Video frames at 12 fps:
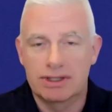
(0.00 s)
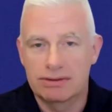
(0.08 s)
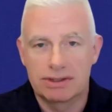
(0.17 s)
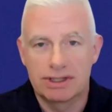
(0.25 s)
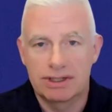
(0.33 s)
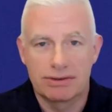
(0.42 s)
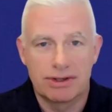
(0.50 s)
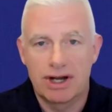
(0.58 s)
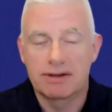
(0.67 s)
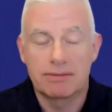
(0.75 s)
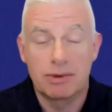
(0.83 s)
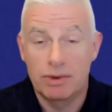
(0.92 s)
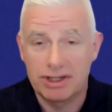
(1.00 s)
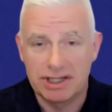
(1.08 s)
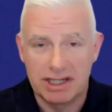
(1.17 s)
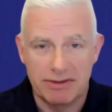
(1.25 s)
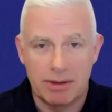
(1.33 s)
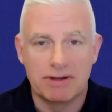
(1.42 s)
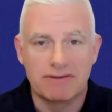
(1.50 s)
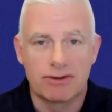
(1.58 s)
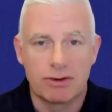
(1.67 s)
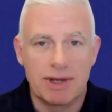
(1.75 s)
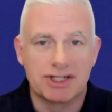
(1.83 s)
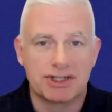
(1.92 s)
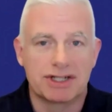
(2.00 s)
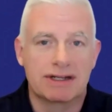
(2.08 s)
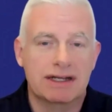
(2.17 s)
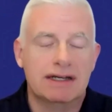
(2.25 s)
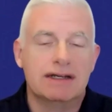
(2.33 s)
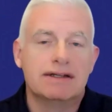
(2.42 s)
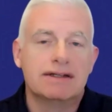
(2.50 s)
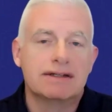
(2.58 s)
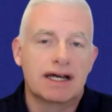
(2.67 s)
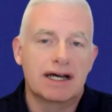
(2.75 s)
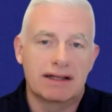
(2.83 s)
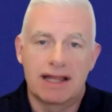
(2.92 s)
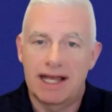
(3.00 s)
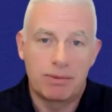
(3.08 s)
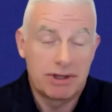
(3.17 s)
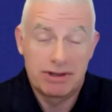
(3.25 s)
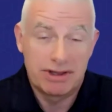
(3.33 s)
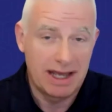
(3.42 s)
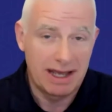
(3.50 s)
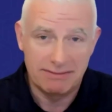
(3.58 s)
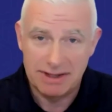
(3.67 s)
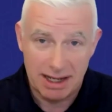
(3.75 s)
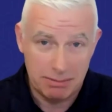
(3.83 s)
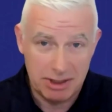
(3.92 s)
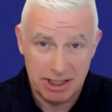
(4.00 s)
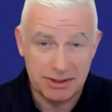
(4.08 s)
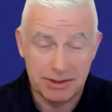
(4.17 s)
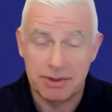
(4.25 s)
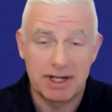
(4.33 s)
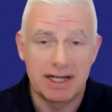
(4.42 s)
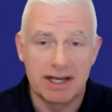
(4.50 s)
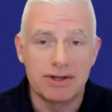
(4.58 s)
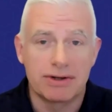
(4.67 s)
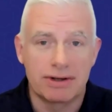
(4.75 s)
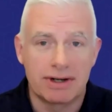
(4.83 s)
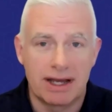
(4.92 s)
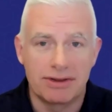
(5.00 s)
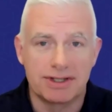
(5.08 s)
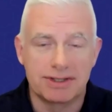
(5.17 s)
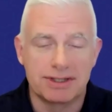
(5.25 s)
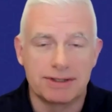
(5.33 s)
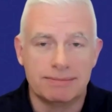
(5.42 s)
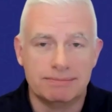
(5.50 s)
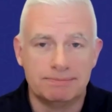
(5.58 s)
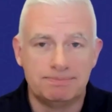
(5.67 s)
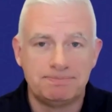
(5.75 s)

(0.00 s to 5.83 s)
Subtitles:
They're not going to be willing to give up information, like whether they have diabetes or any other health issue.